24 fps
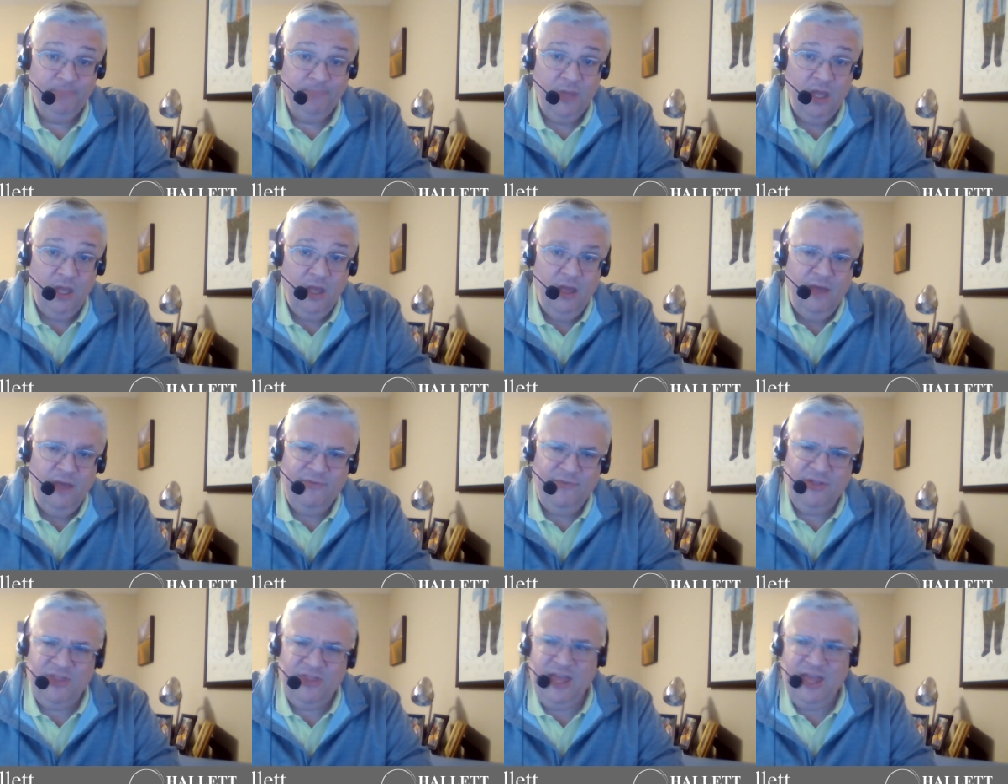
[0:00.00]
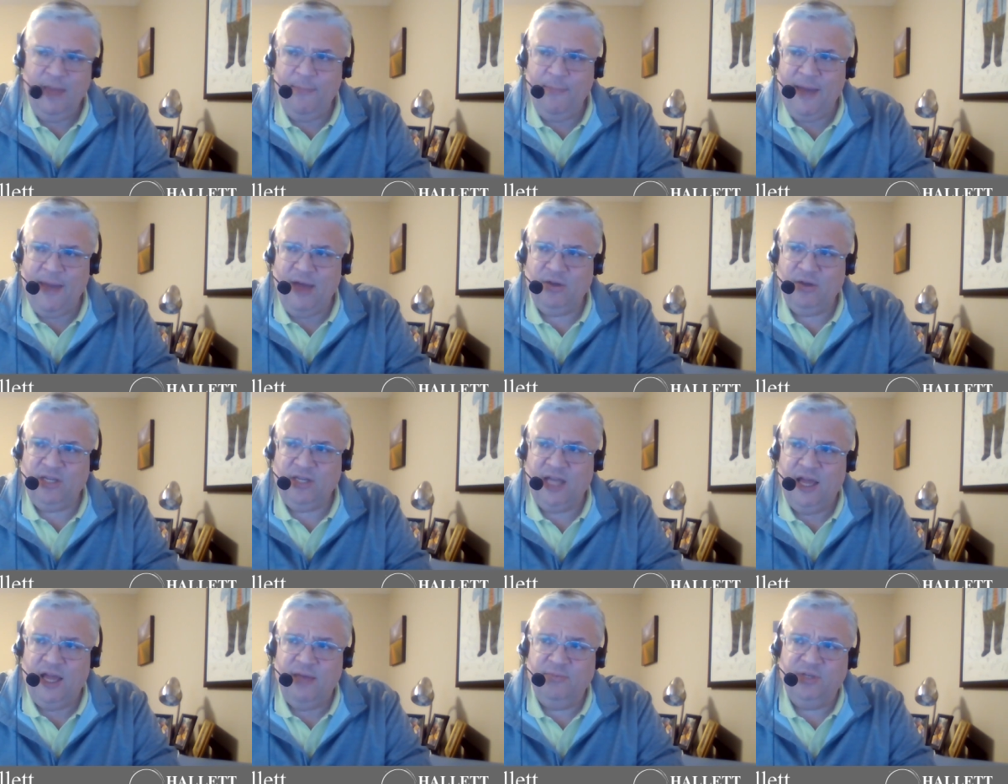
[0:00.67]
If you think about
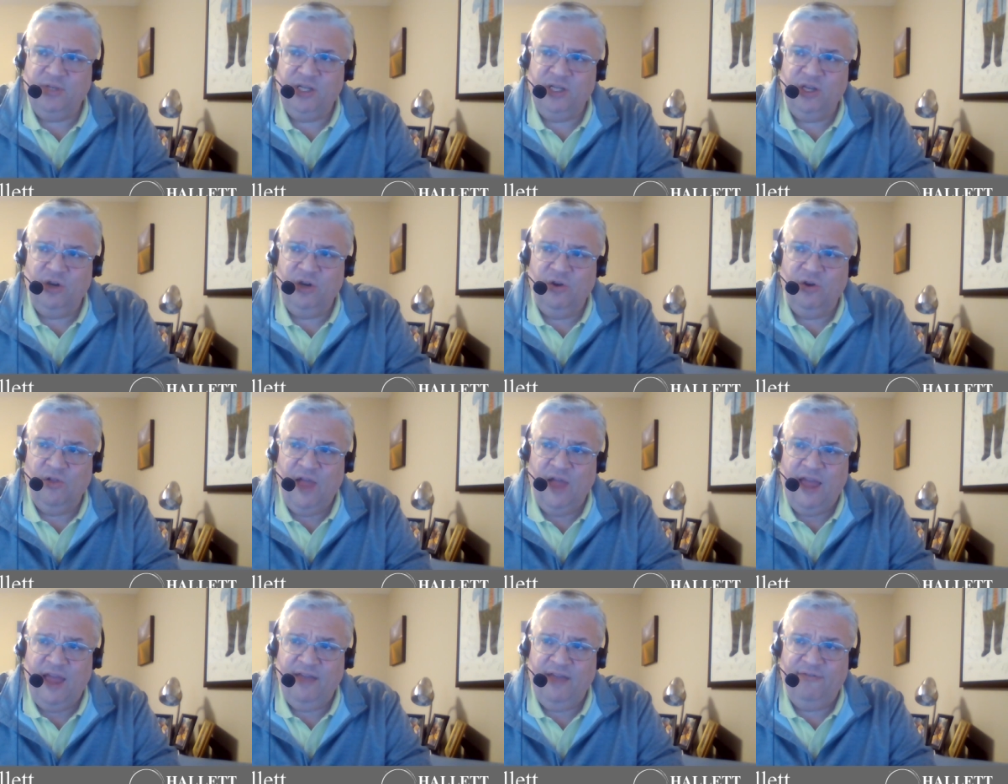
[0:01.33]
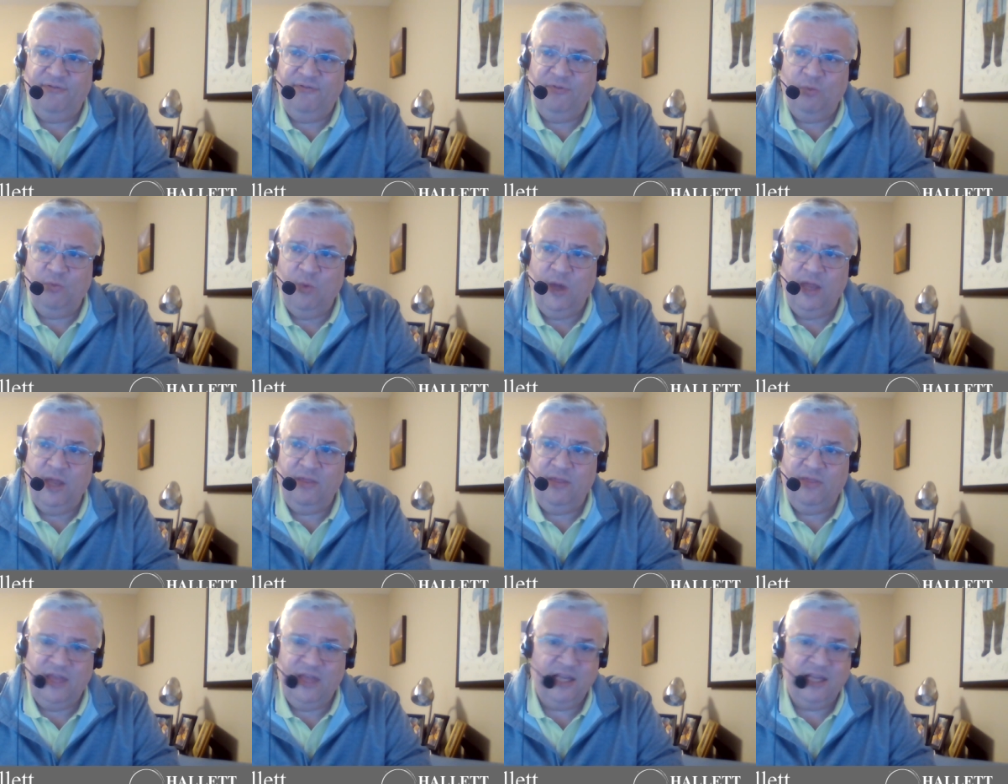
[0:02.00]
times in your life
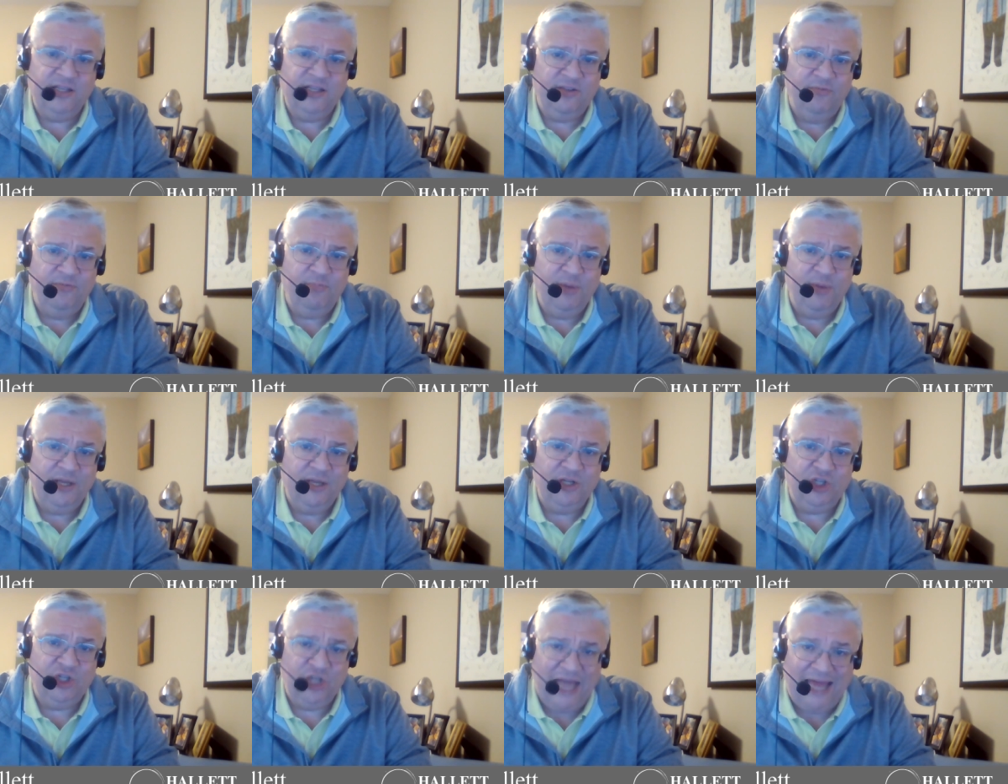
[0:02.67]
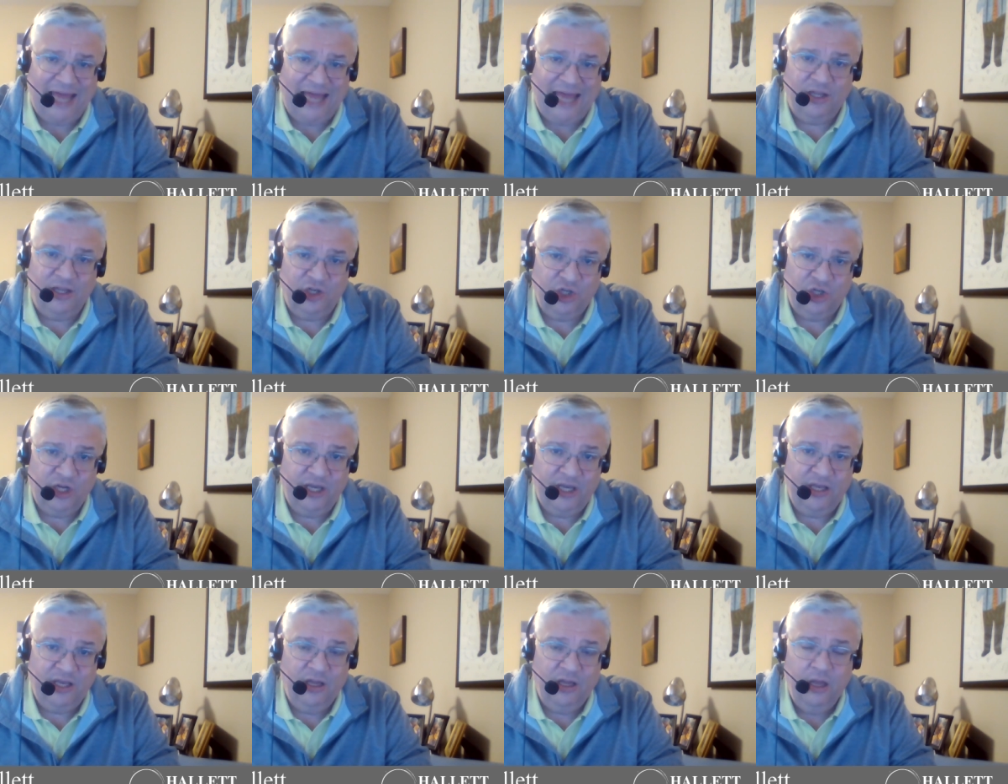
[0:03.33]
when things have been
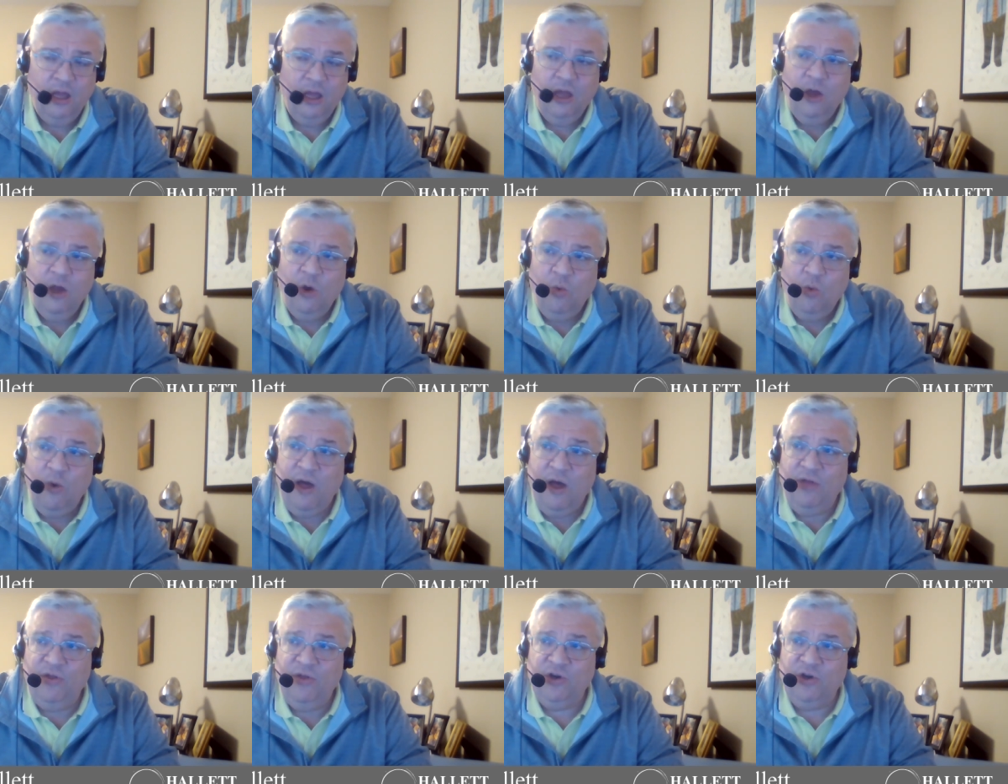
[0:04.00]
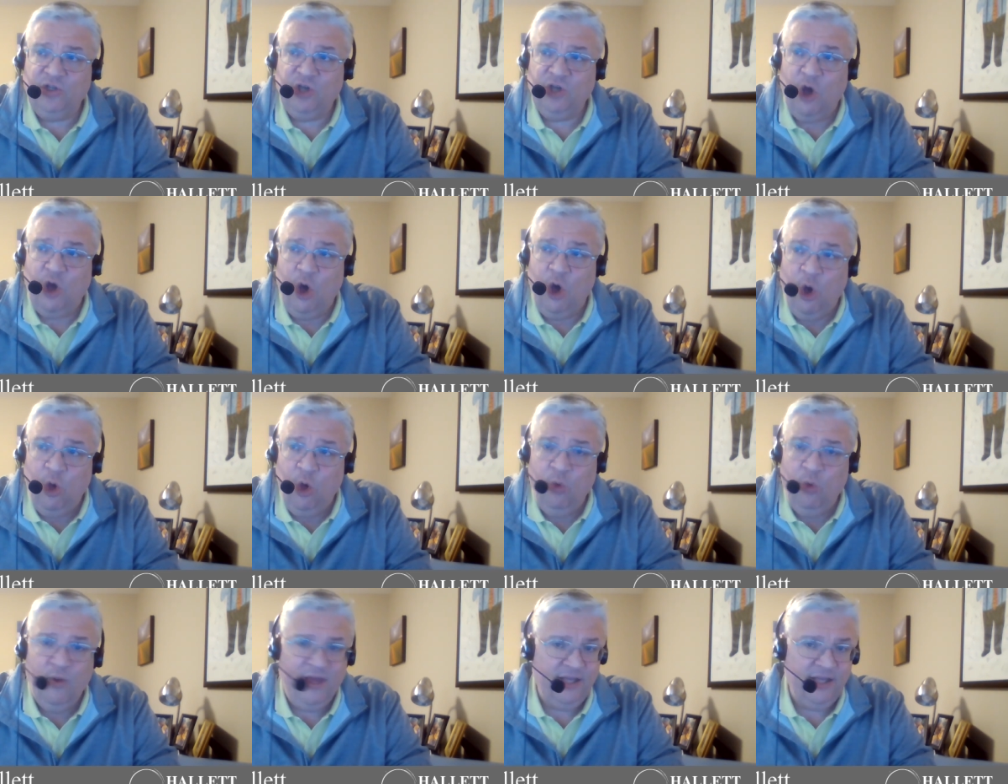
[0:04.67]
challenging, while there's
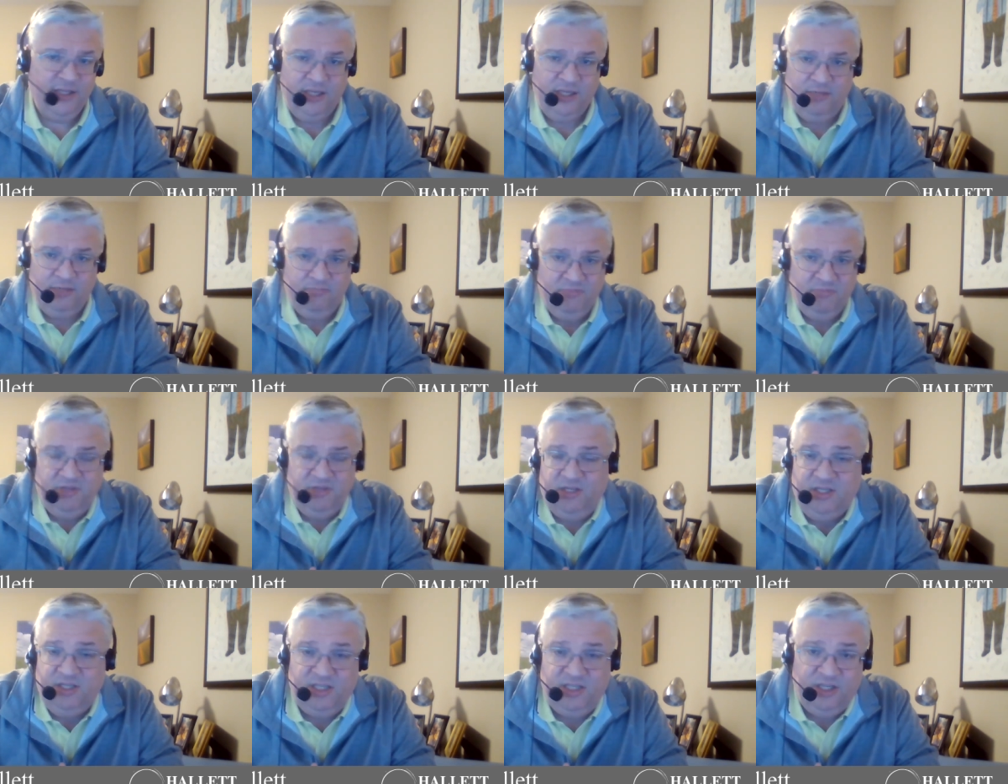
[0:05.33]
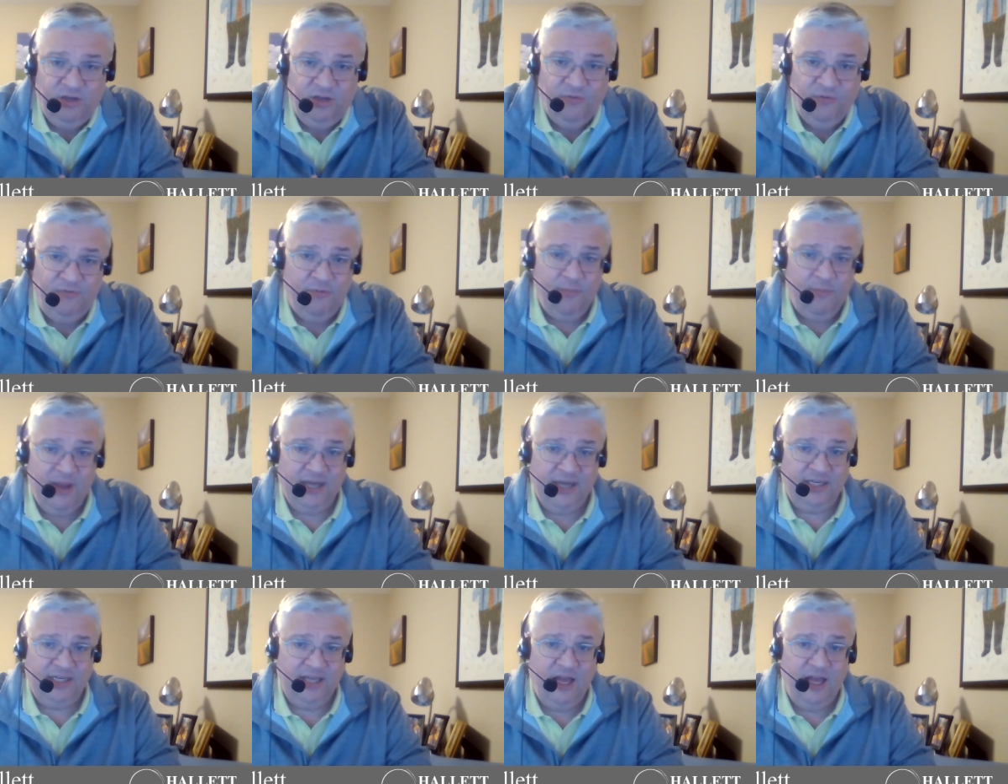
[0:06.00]
always, and to steal from
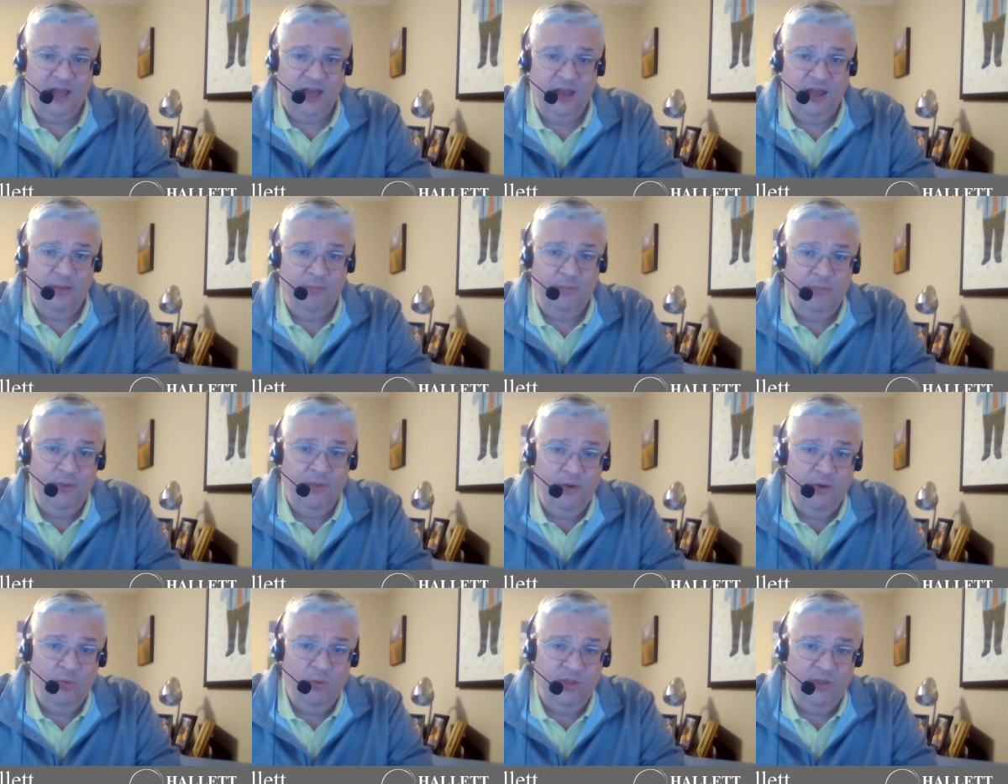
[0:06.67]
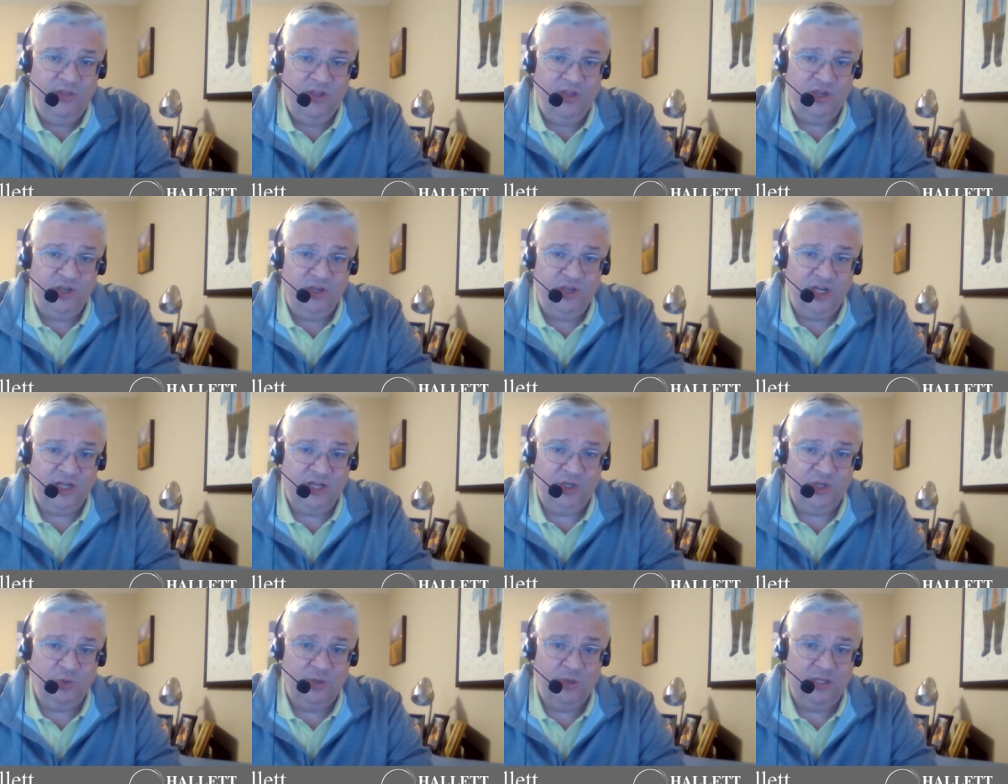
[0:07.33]
my time with the
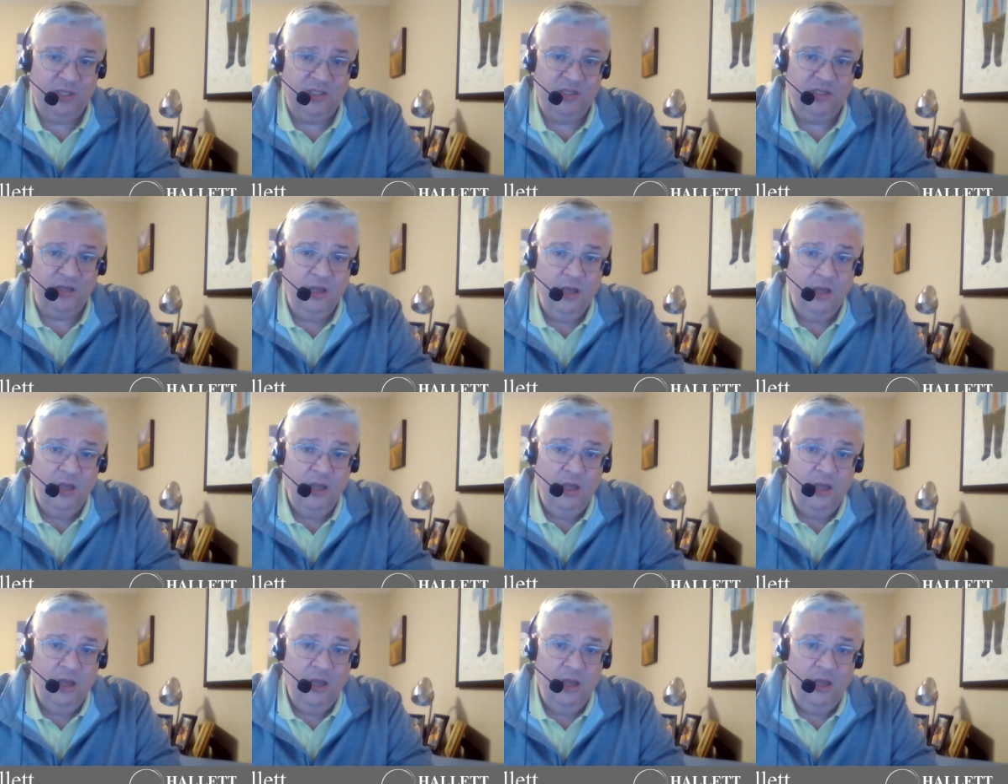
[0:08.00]
Jesuits,